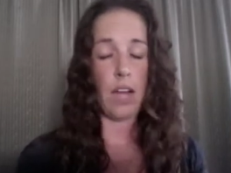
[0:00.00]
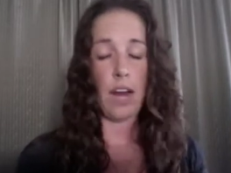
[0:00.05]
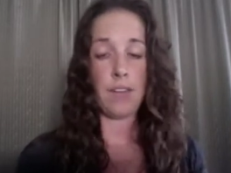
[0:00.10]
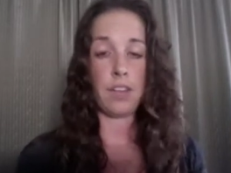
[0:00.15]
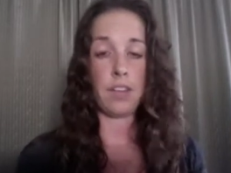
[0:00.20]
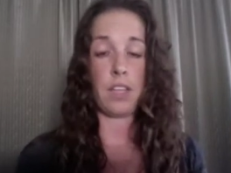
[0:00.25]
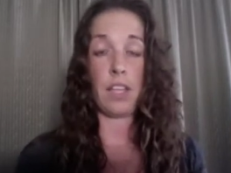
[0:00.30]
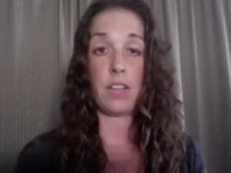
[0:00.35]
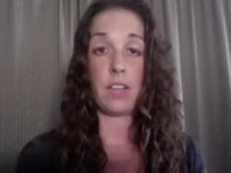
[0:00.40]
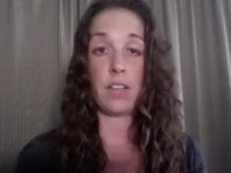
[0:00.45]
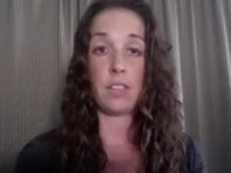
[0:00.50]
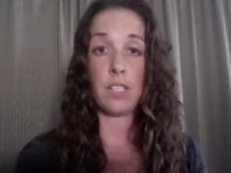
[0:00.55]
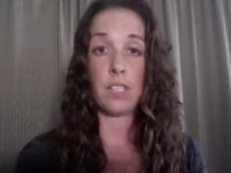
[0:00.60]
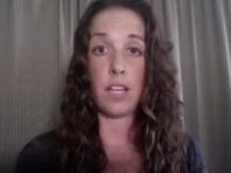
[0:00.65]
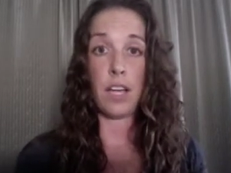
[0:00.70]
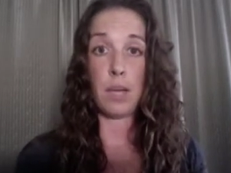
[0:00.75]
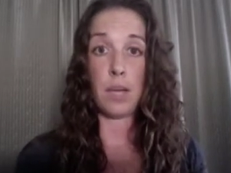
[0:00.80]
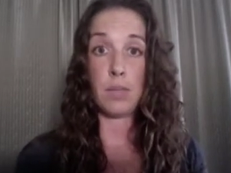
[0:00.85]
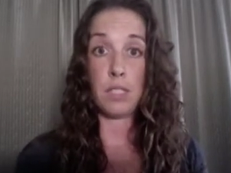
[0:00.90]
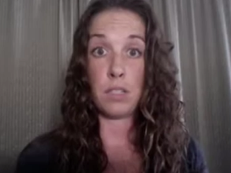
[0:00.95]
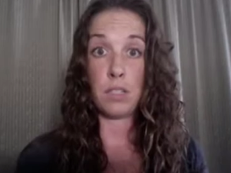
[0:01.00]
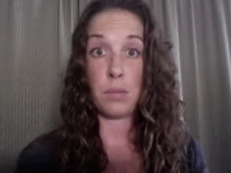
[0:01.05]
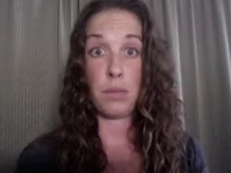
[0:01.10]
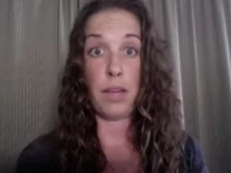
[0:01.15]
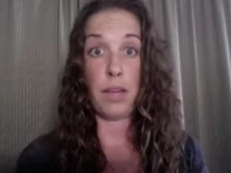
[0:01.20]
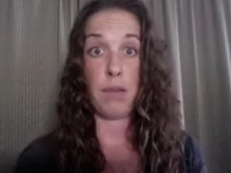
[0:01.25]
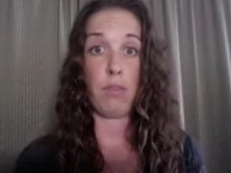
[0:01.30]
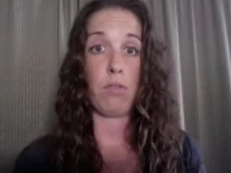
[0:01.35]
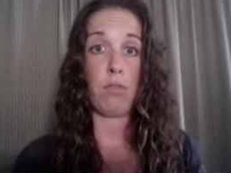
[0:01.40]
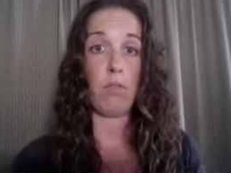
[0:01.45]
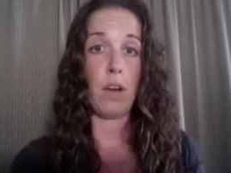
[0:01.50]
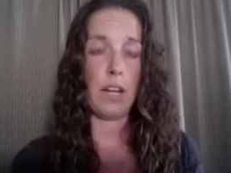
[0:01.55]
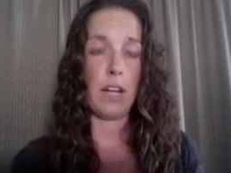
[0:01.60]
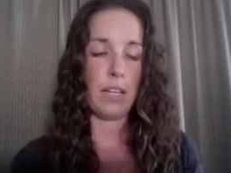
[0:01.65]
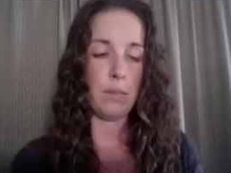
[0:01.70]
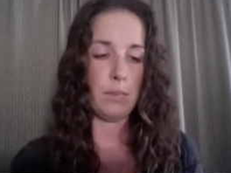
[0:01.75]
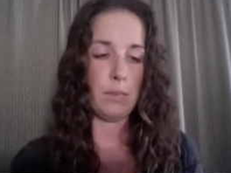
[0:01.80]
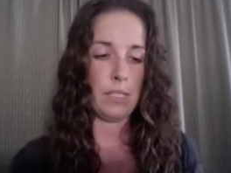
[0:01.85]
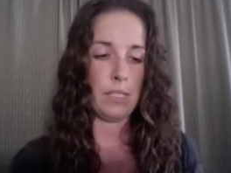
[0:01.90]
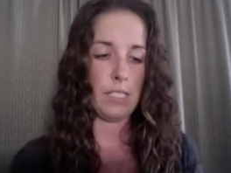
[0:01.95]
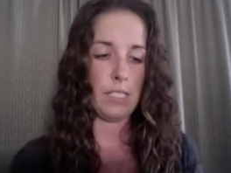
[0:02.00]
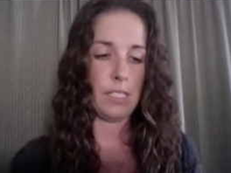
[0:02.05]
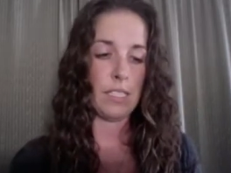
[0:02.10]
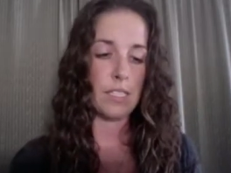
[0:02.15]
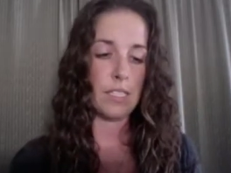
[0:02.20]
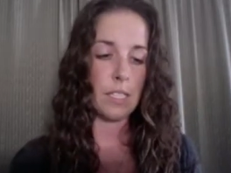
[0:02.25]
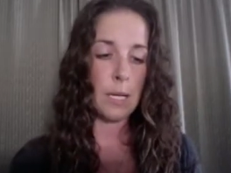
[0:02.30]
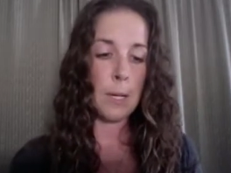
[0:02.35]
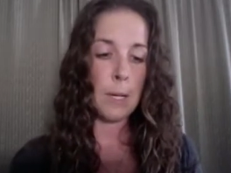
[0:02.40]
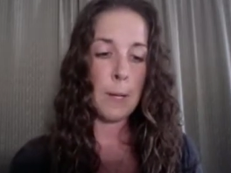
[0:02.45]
everything else that comes into play with running a business,